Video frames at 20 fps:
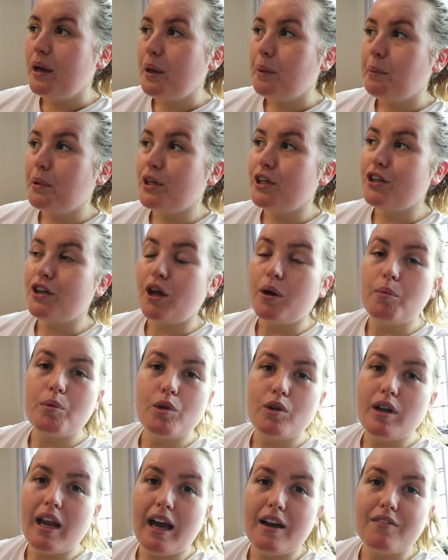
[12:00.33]
But you know, we
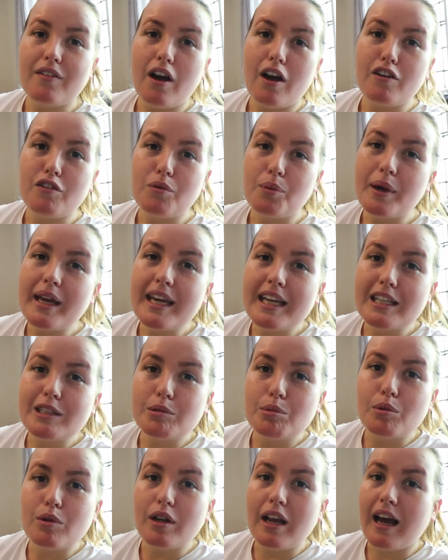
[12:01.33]
all have off weeks,
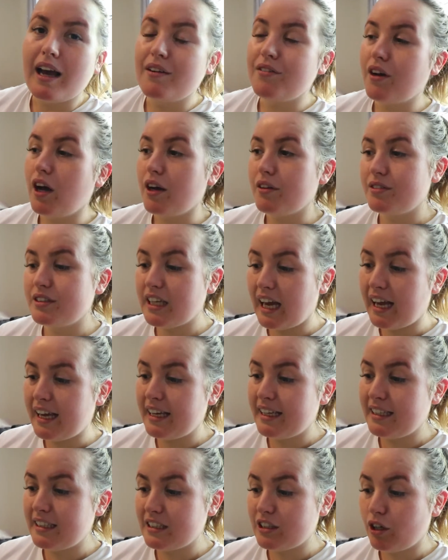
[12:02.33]
we all have off
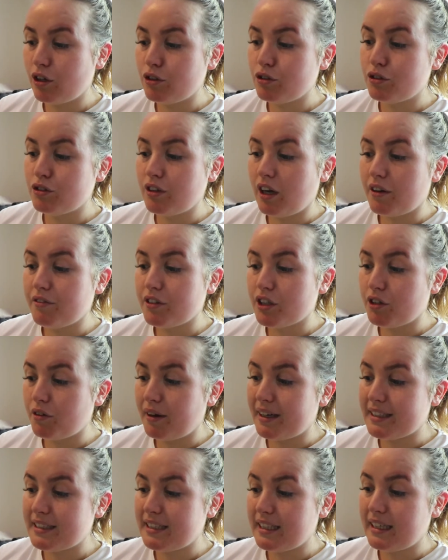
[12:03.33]
days. I do not
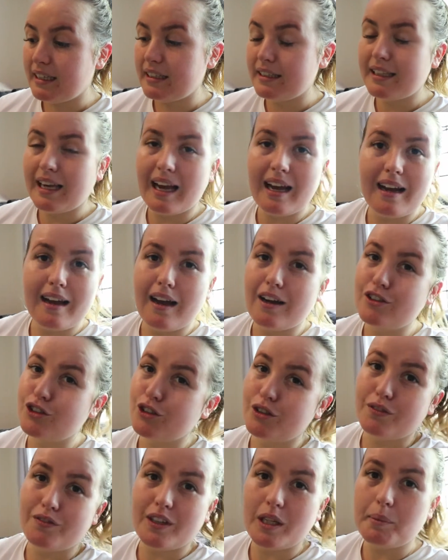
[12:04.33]
regret it. Yeah, I
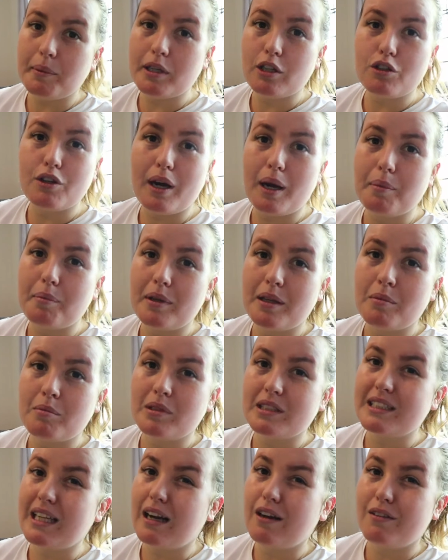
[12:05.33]
do feel a bit crappy
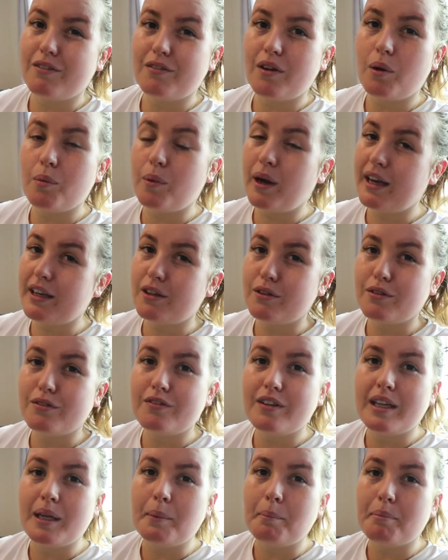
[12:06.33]
myself. I wake up
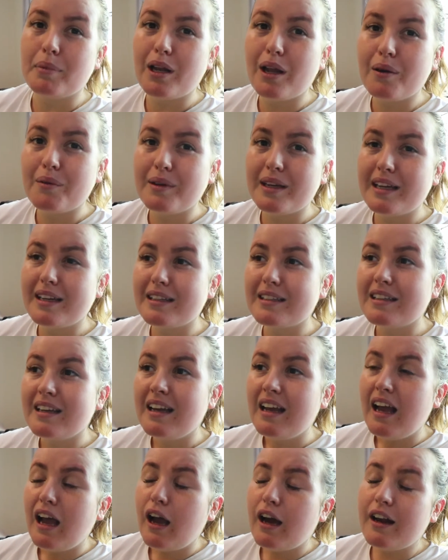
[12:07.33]
feeling bloated
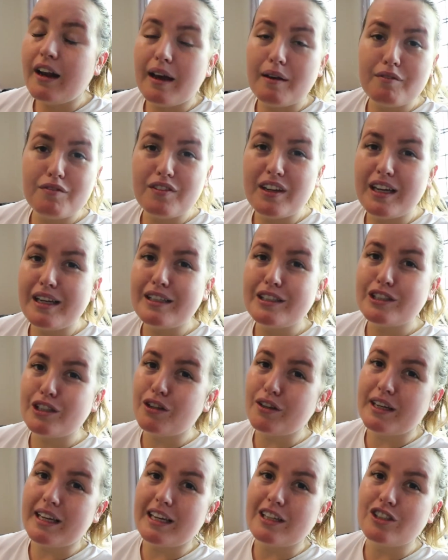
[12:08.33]
and I'm feeling
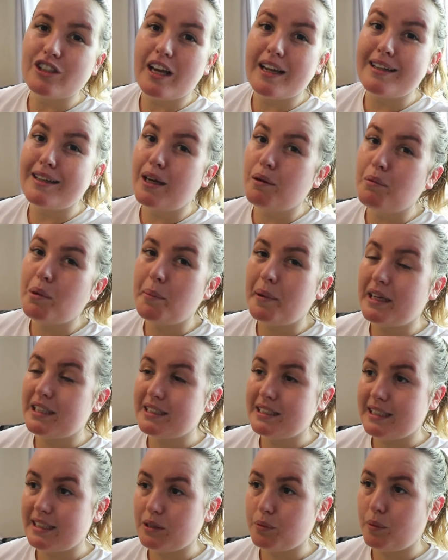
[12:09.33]
sluggish and not my
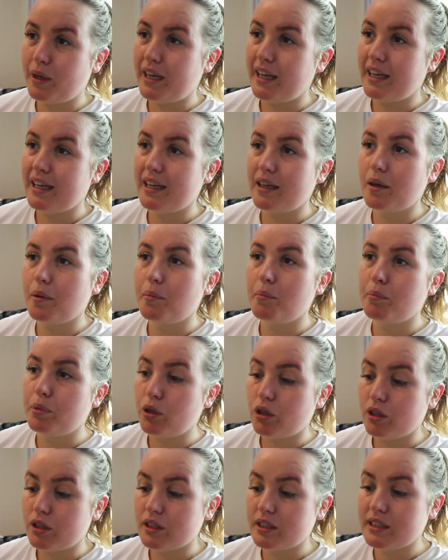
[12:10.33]
best this week.
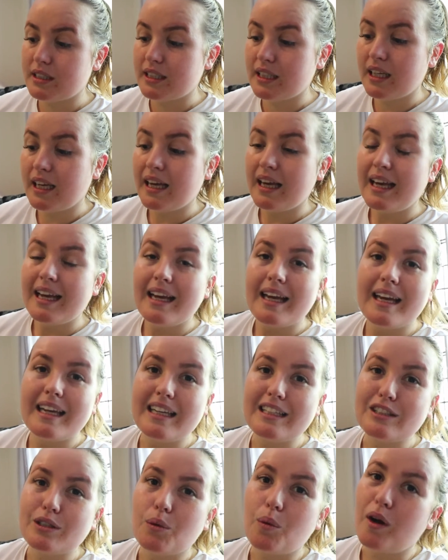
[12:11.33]
But it
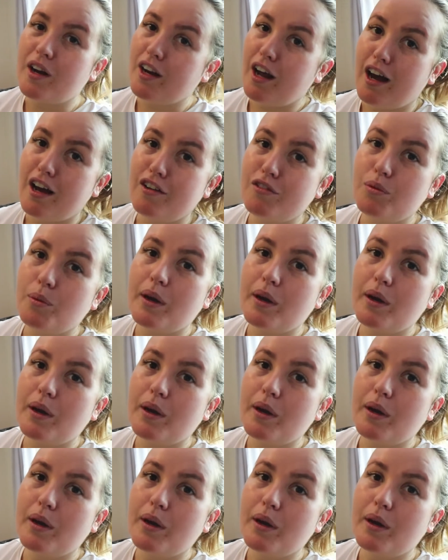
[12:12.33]
is a one-off.